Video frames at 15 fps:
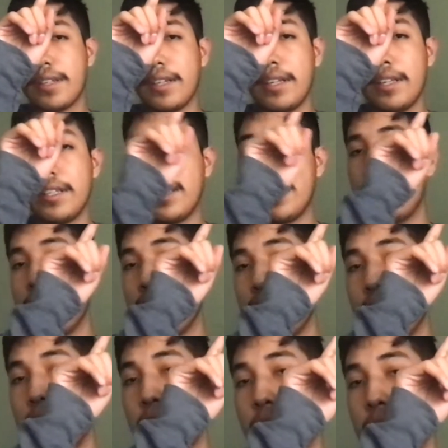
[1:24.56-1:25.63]
and then the
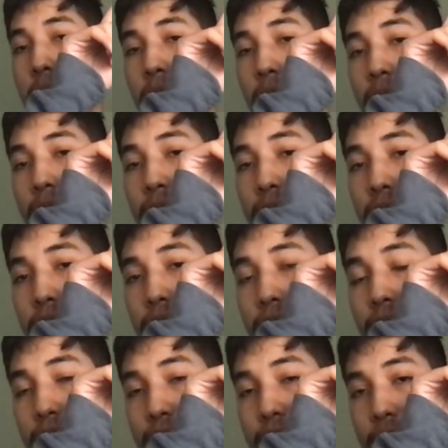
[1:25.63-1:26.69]
B minor,
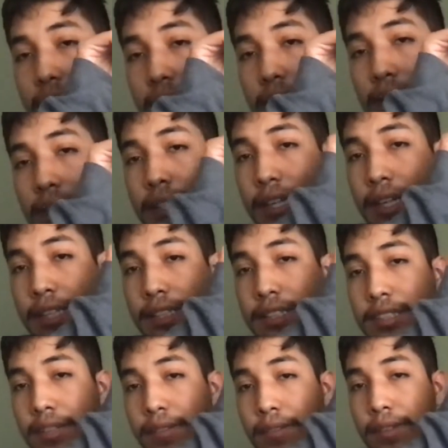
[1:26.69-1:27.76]
and the
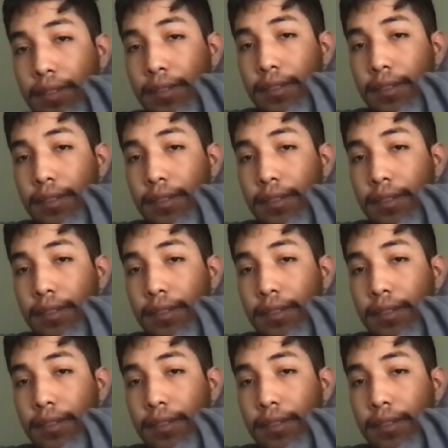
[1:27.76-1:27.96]
A7.